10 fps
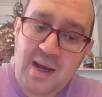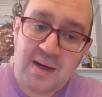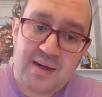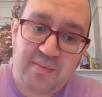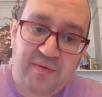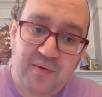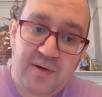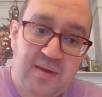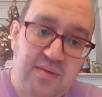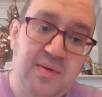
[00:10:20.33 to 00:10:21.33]
Number
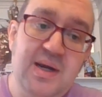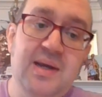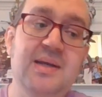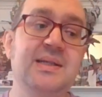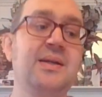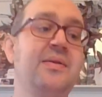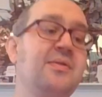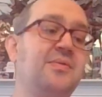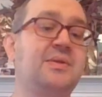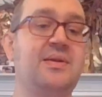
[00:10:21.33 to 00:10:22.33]
43 is another
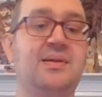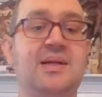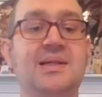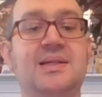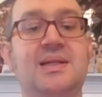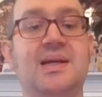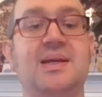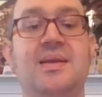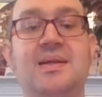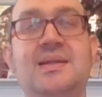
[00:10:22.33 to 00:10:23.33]
new one to the list,
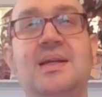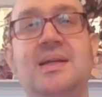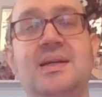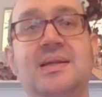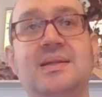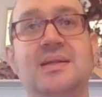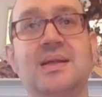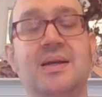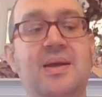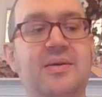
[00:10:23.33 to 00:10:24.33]
and this is
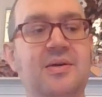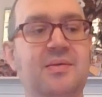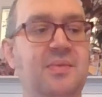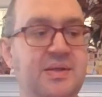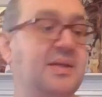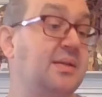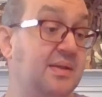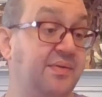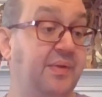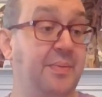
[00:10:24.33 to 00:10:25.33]
another, well, this is
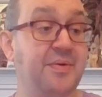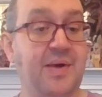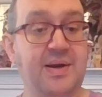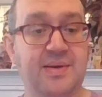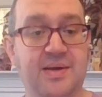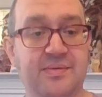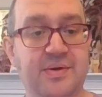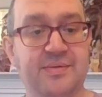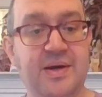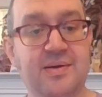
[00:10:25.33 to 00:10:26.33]
a flip and write, not a roll
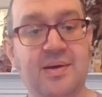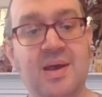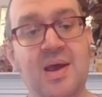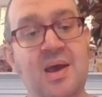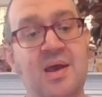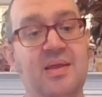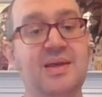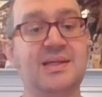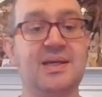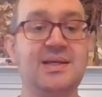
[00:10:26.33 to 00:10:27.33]
and write.
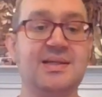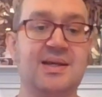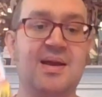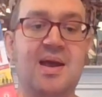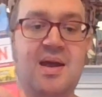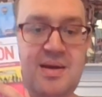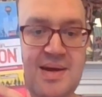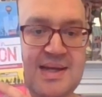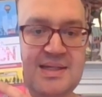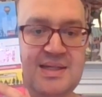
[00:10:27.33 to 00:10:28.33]
This is
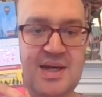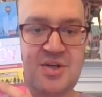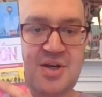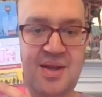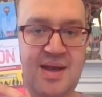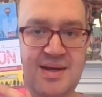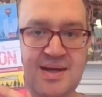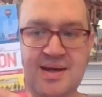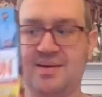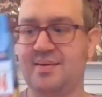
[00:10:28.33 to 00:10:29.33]
Next Station
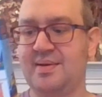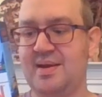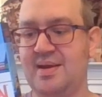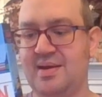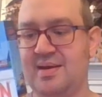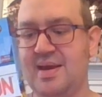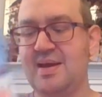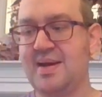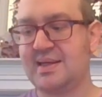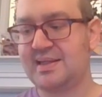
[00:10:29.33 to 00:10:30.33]
London.
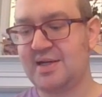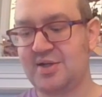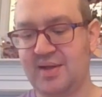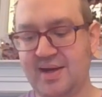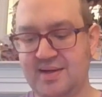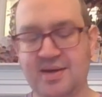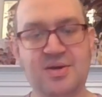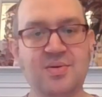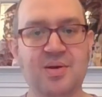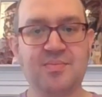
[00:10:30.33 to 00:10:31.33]
In Next Station London,
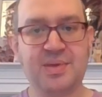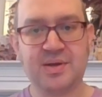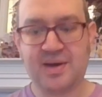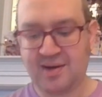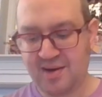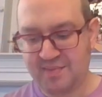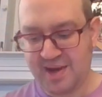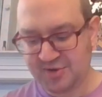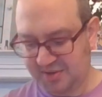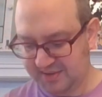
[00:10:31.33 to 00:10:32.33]
you are building a
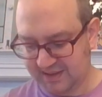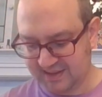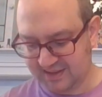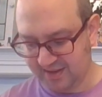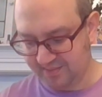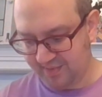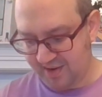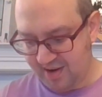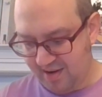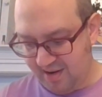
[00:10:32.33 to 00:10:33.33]
metro system
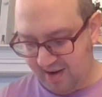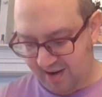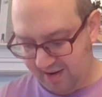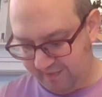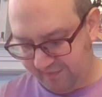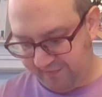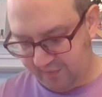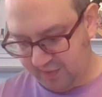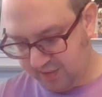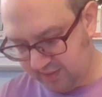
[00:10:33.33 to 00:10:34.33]
for